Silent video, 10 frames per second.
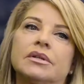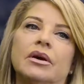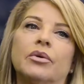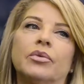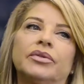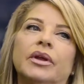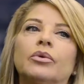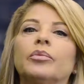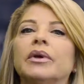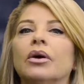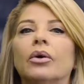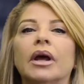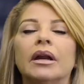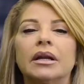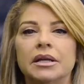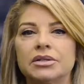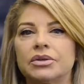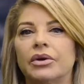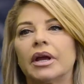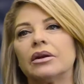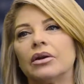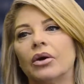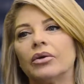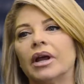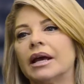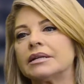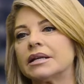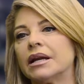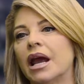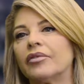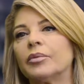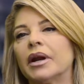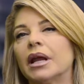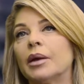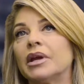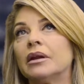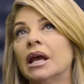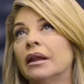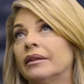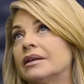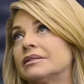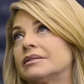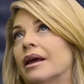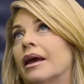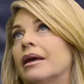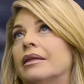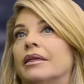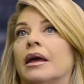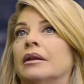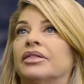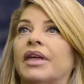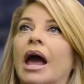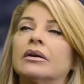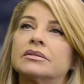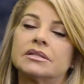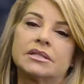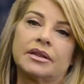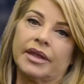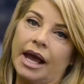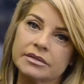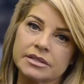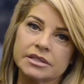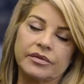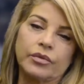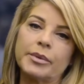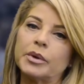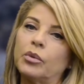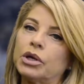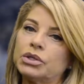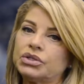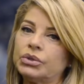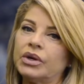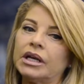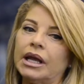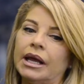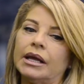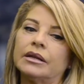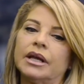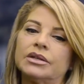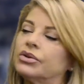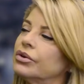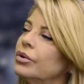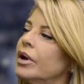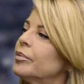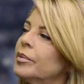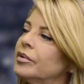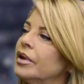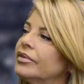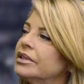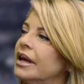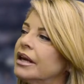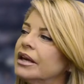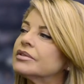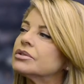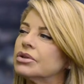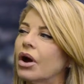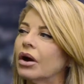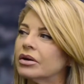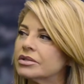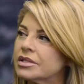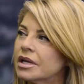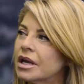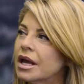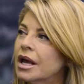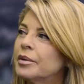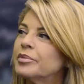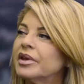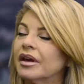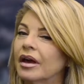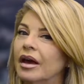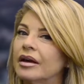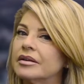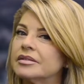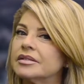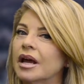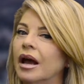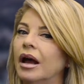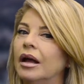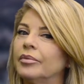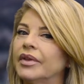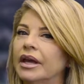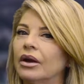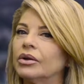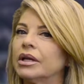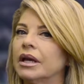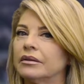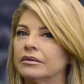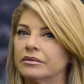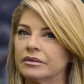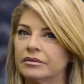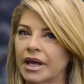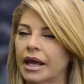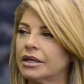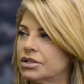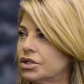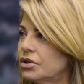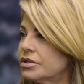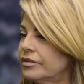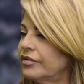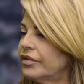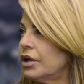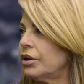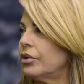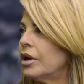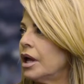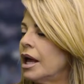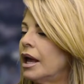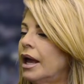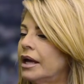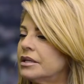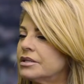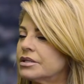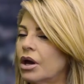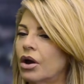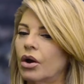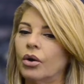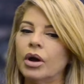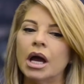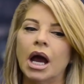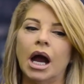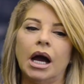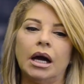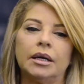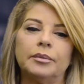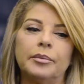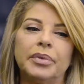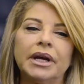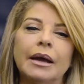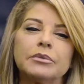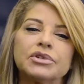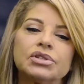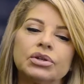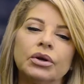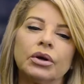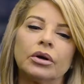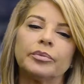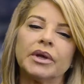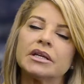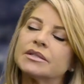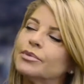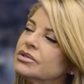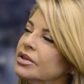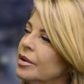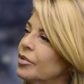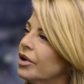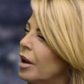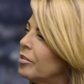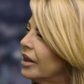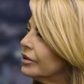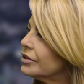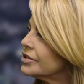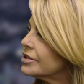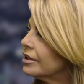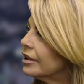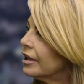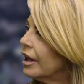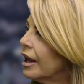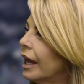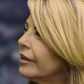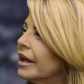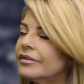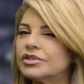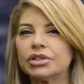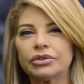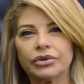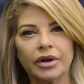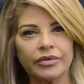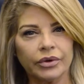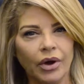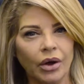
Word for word: what they will go down in history and known as. And everybody, I mean, they say that thousands and thousands of women want to do it, and they turn away people every day, even stars. That's true. Because they only take a chosen few. And so, but I'm sure because most of them are now mothers and they have children of their